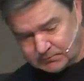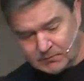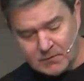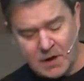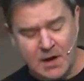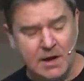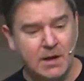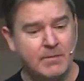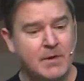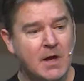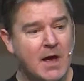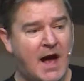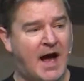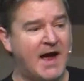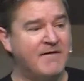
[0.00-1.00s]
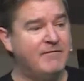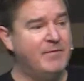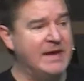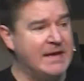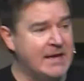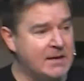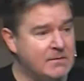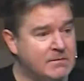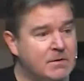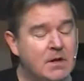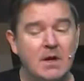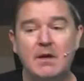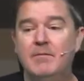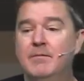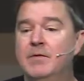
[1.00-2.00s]
Um, I've been,
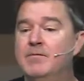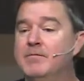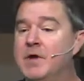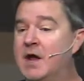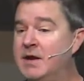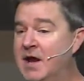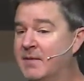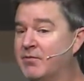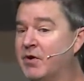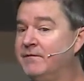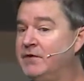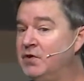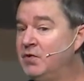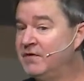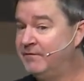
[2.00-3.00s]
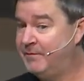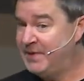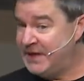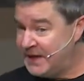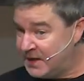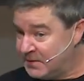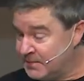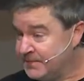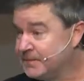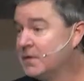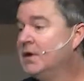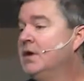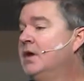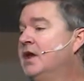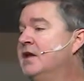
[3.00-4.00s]
a number of you have been.
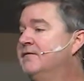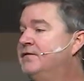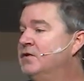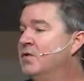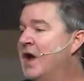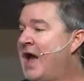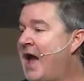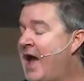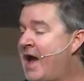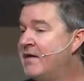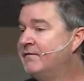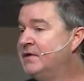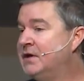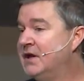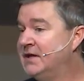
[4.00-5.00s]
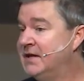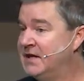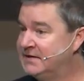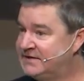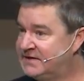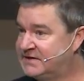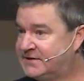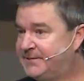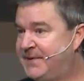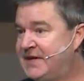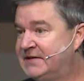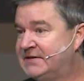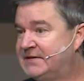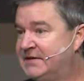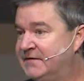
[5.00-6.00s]
If you haven't, it is
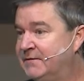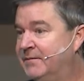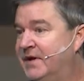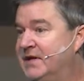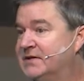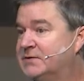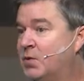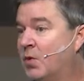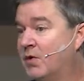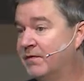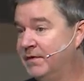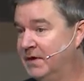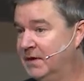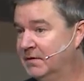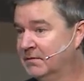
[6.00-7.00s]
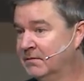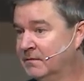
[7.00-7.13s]
expensive, but it's worth it.